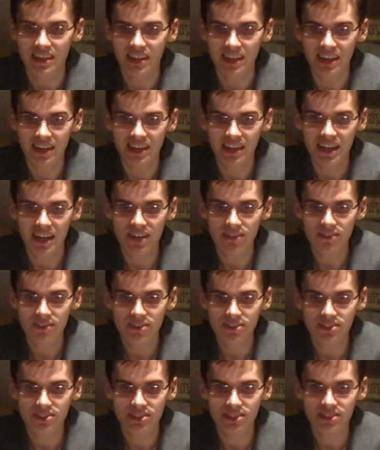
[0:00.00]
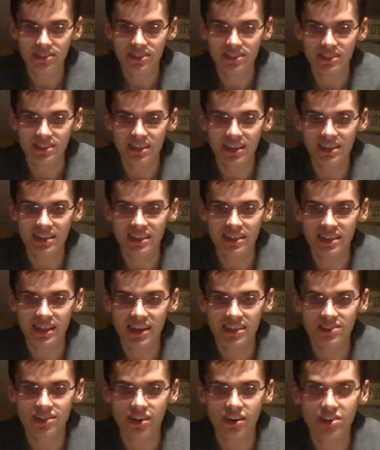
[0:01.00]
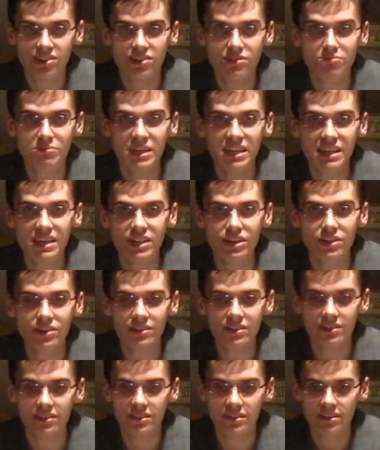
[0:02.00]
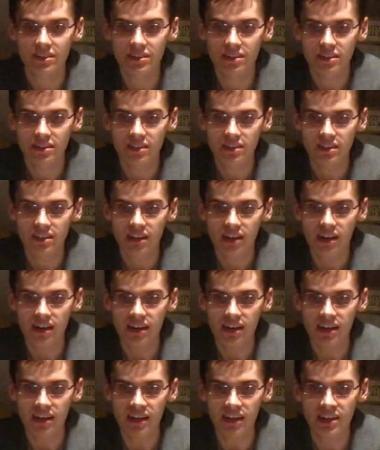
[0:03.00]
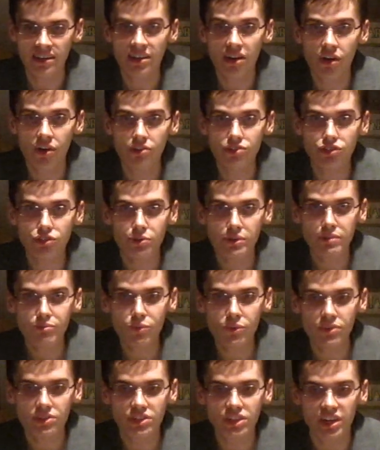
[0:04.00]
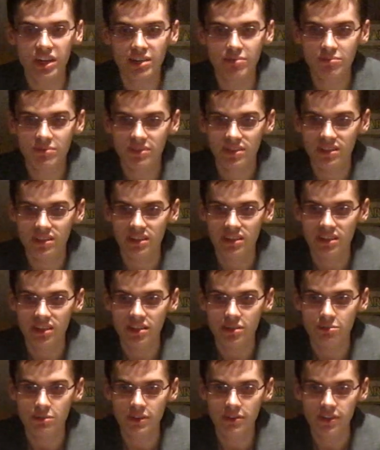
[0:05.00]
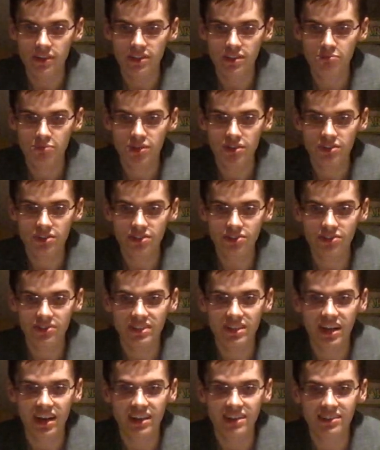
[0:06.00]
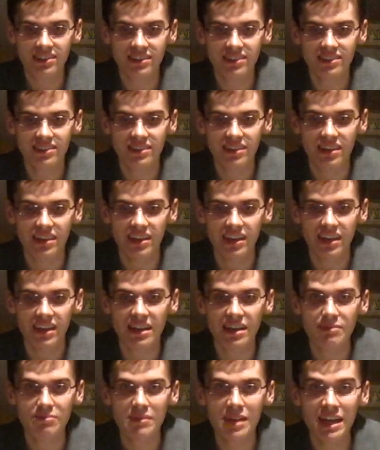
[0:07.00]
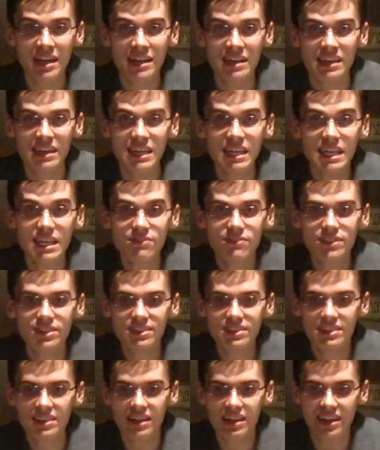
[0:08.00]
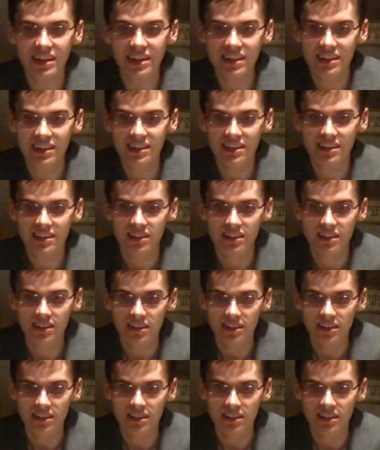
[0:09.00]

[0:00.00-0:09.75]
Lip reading: And ever since that he has honored me here, and also in wartime, with his personal kindness, and I may even say,